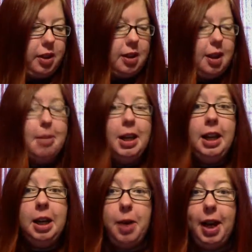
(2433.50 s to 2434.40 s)
But
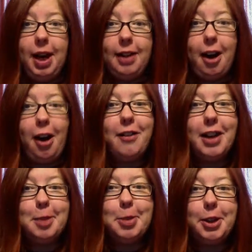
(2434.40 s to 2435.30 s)
anyway, they are
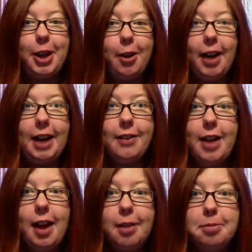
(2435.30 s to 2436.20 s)
available. There are 8 of
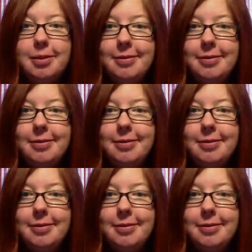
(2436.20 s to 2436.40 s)
them.